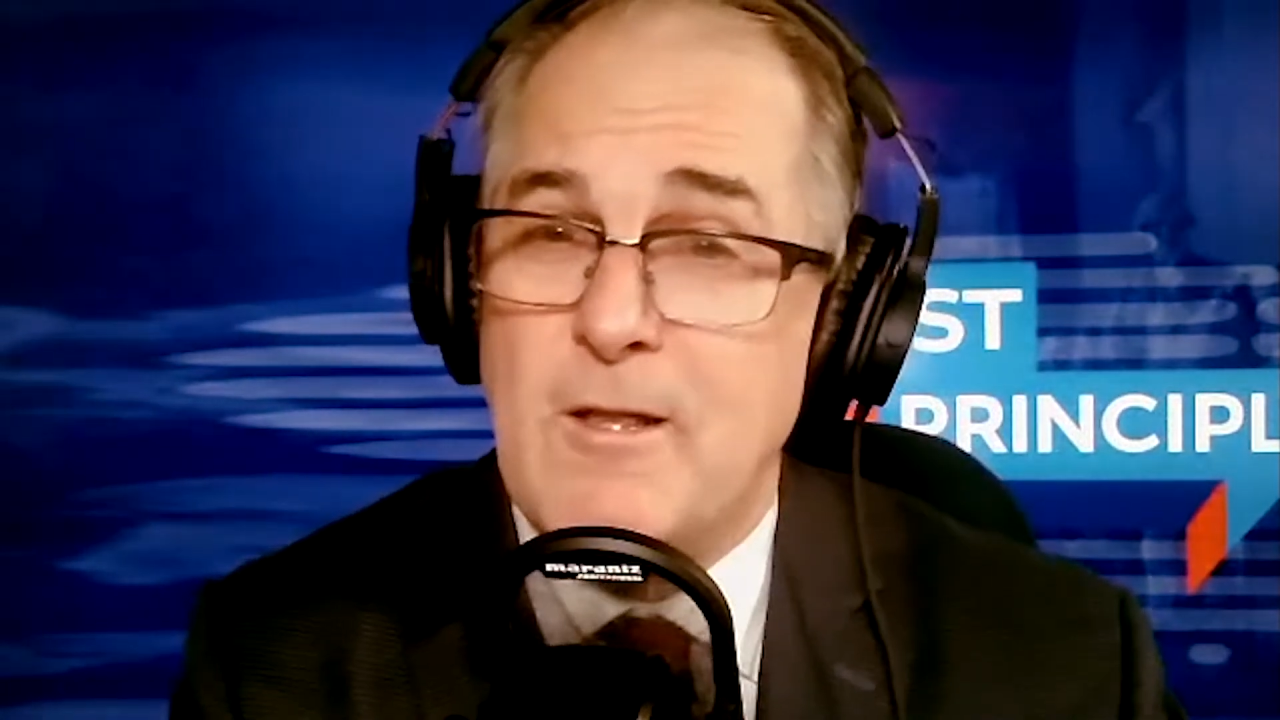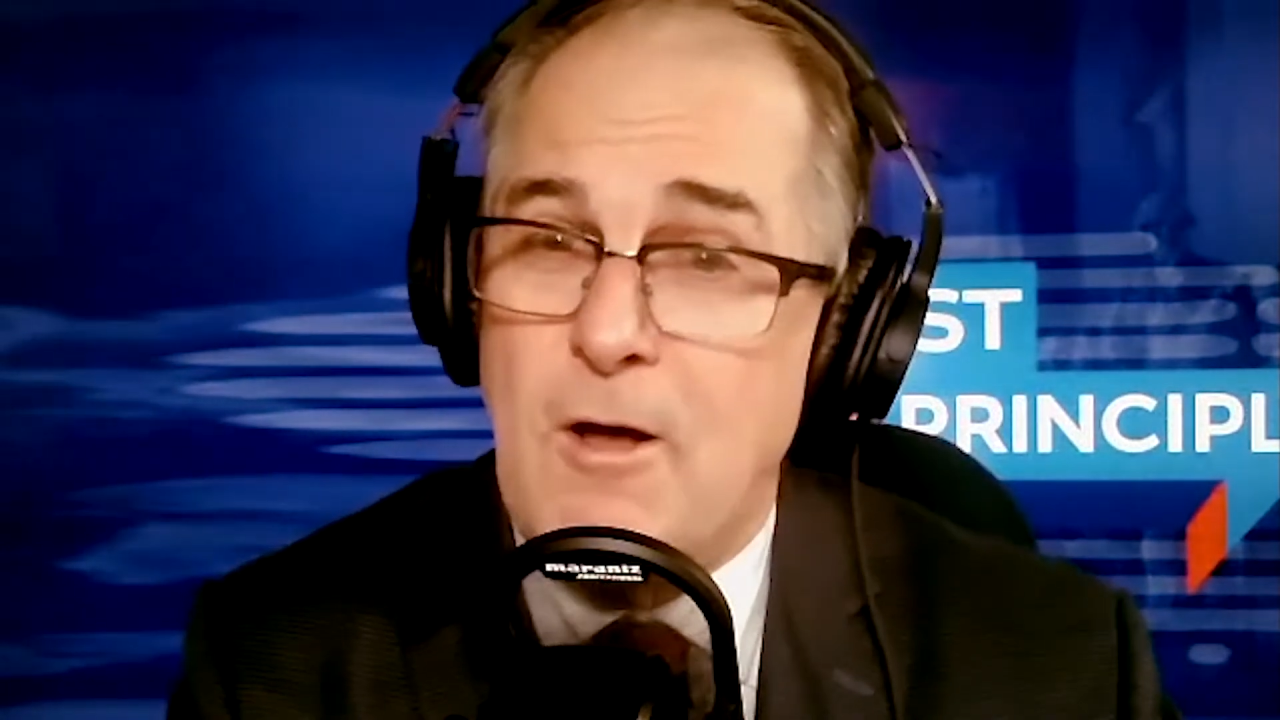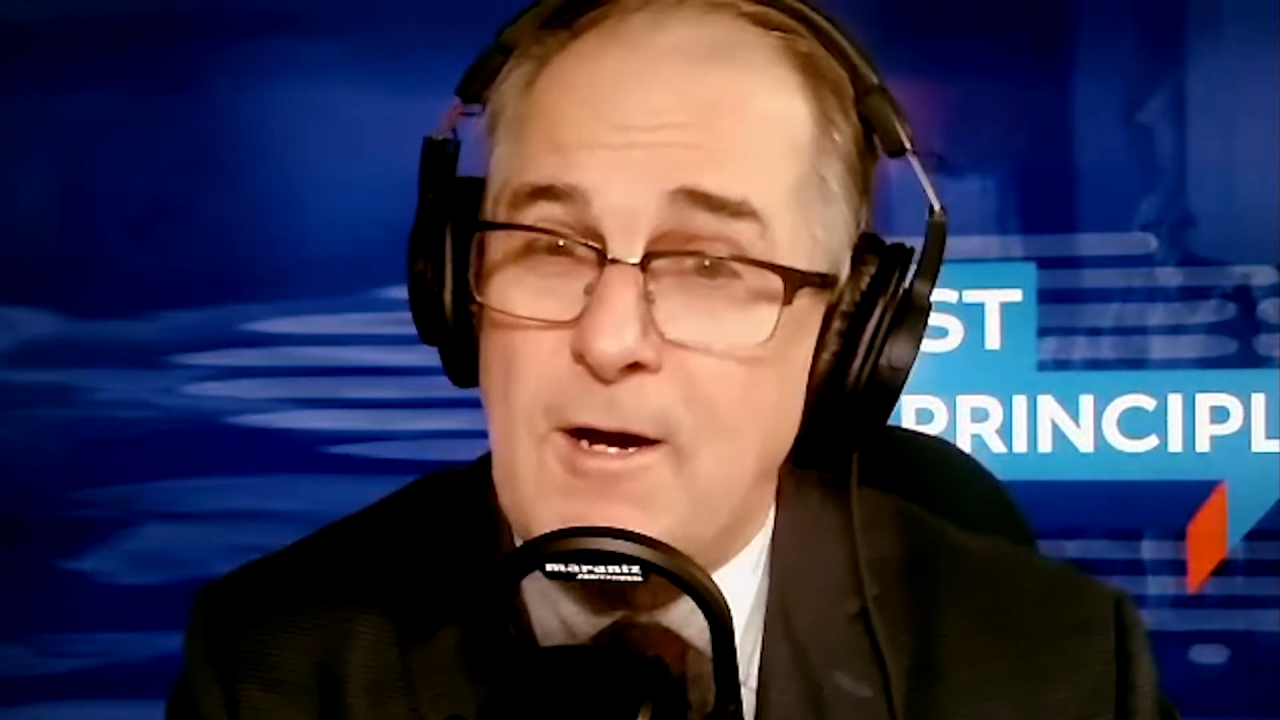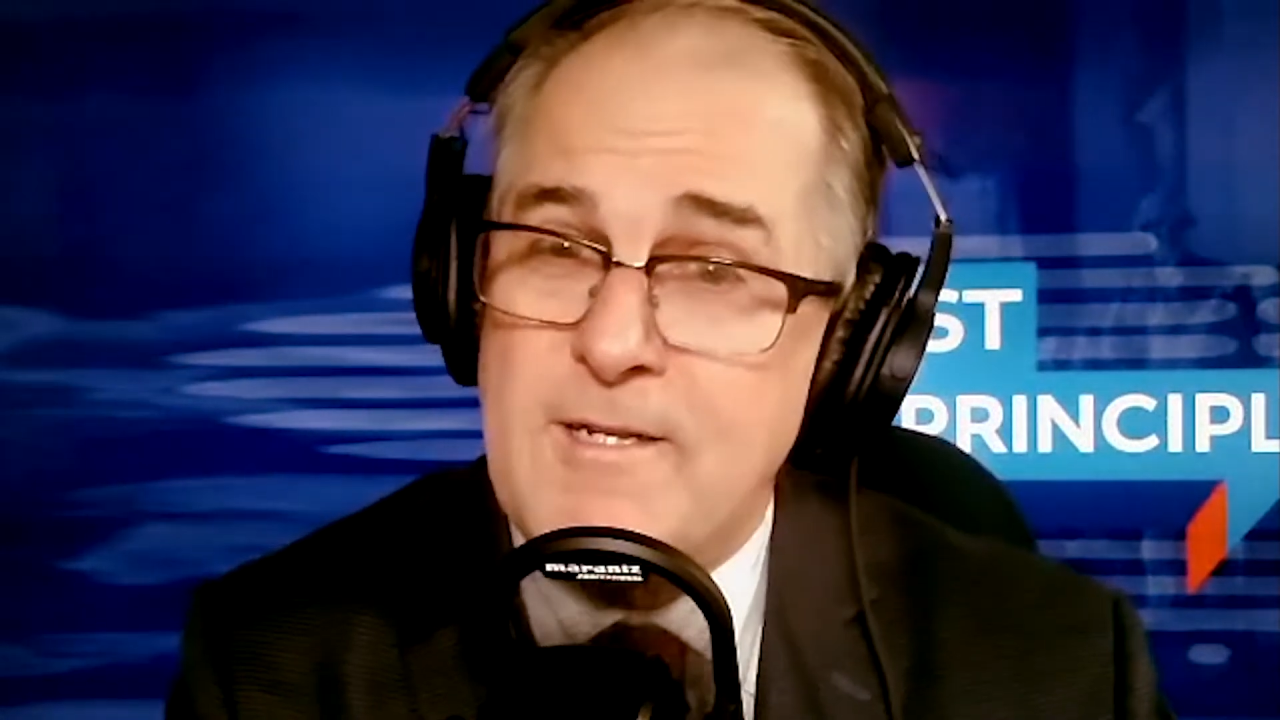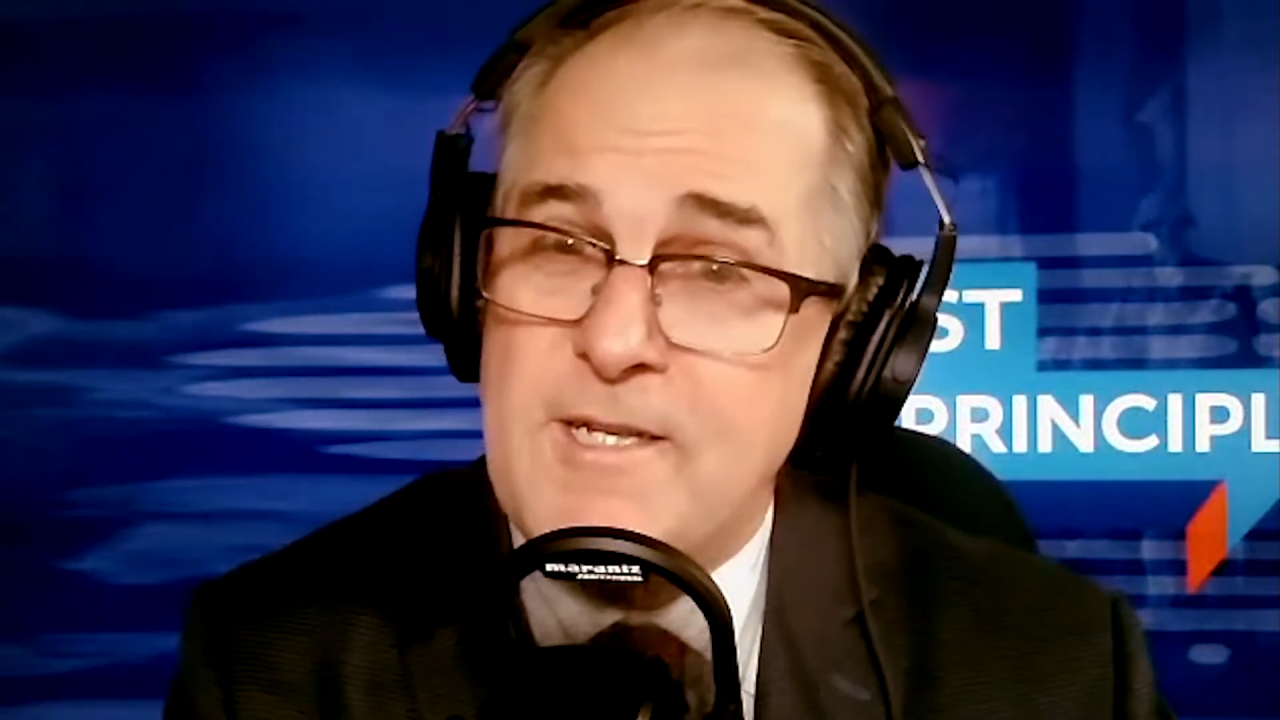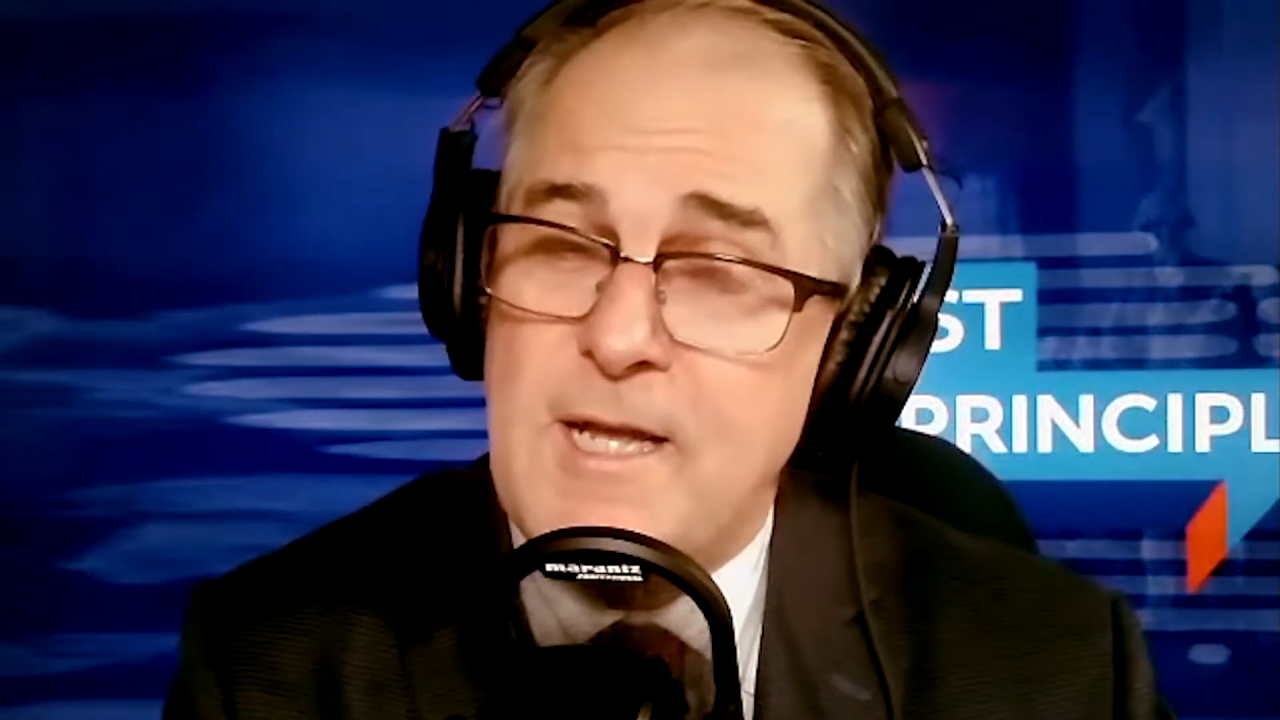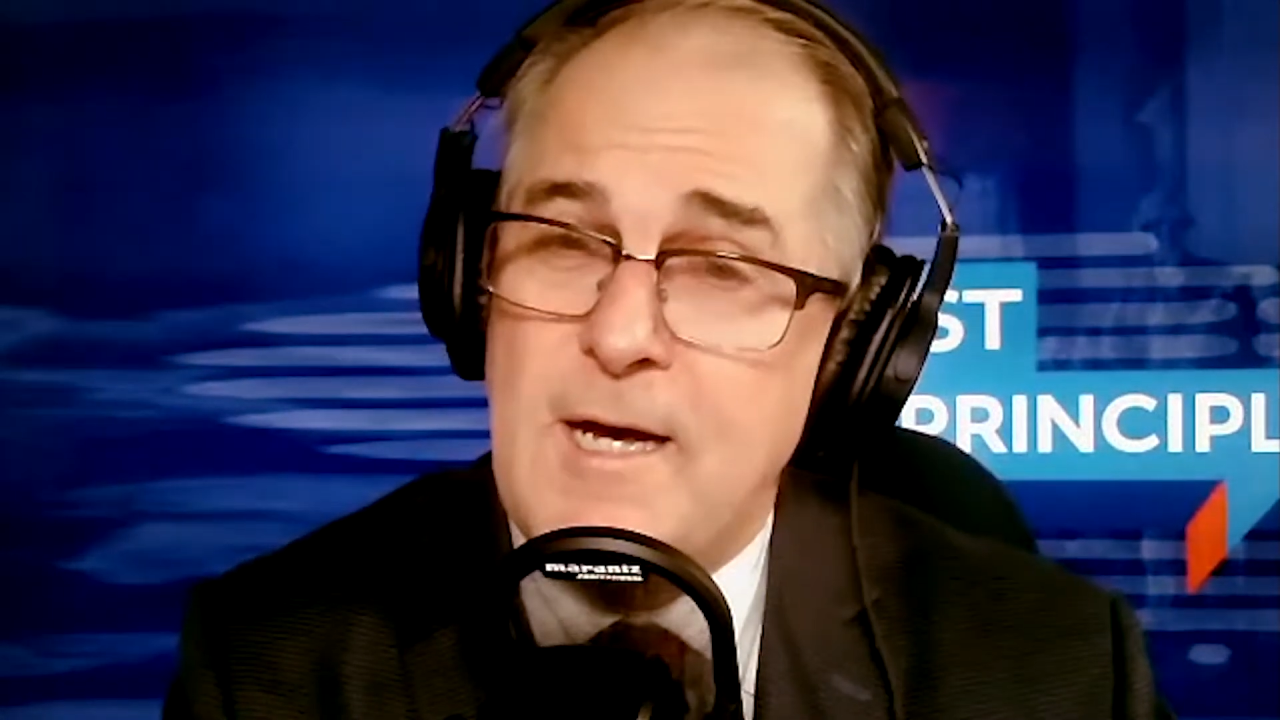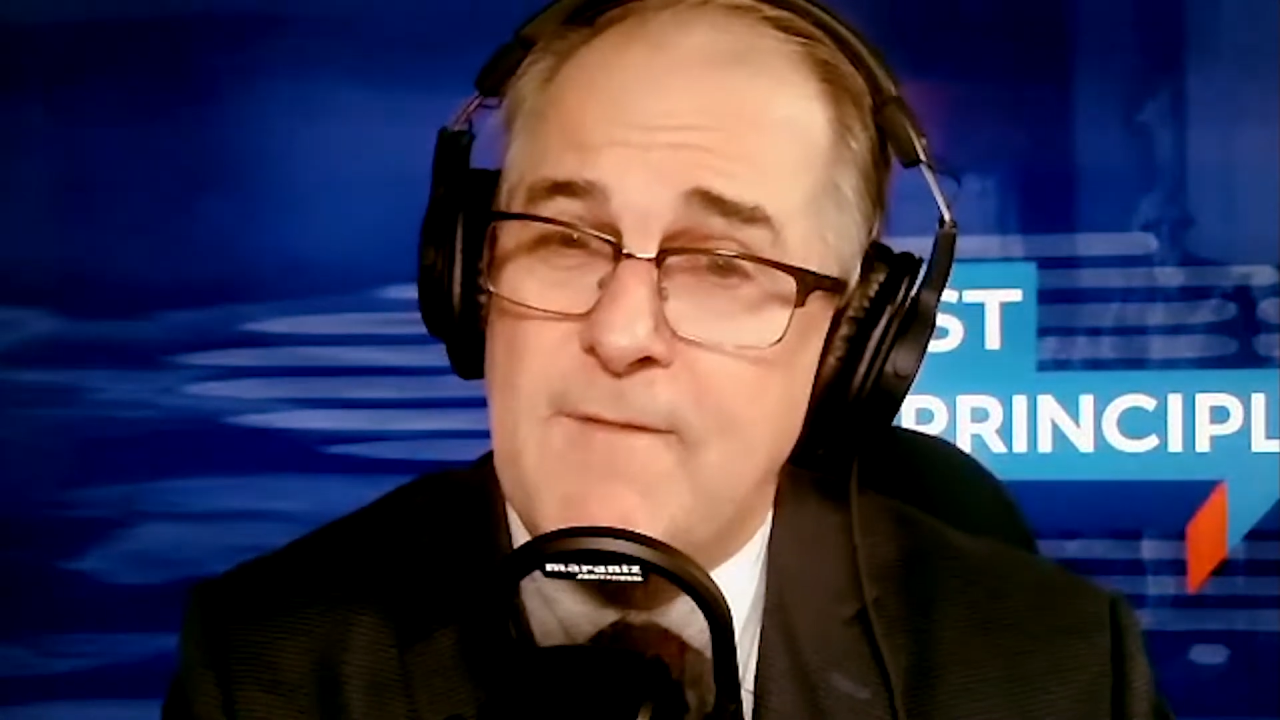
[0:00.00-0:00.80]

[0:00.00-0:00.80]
loss